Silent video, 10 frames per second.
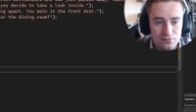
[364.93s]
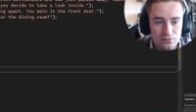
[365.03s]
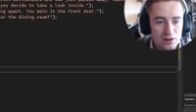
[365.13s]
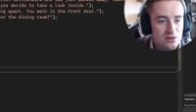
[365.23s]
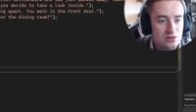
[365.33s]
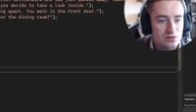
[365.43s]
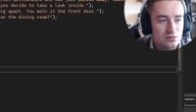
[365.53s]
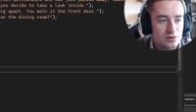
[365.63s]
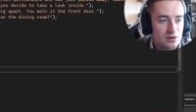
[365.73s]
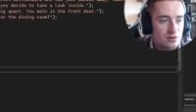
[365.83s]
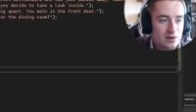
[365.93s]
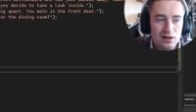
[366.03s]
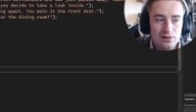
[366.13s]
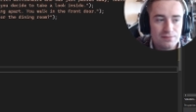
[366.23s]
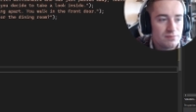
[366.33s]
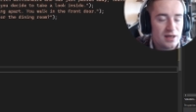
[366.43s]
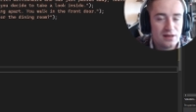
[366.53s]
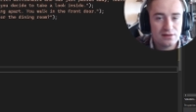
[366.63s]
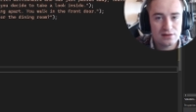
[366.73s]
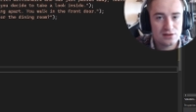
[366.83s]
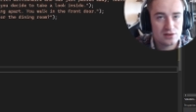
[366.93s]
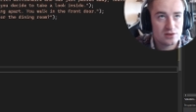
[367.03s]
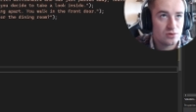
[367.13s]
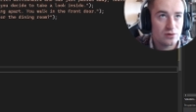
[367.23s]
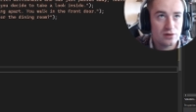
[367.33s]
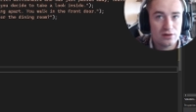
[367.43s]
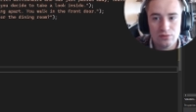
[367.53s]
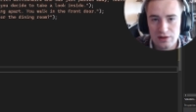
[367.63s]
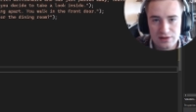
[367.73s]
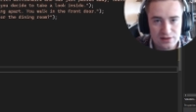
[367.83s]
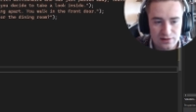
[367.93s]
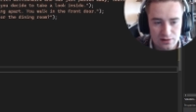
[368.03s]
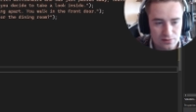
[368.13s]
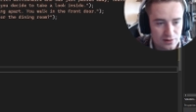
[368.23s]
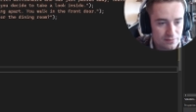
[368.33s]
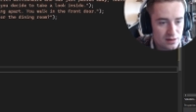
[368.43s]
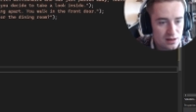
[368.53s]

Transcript: we need to, you know, kind of paint the story of what's in there, right?